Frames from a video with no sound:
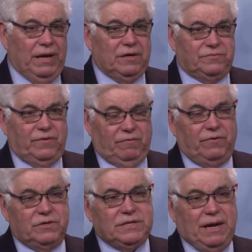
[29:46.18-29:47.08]
because for the
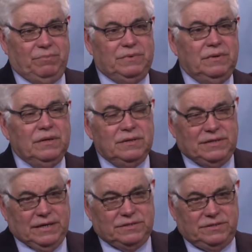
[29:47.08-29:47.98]
first time,
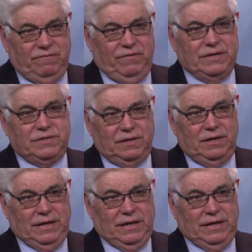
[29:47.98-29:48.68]
Texas invested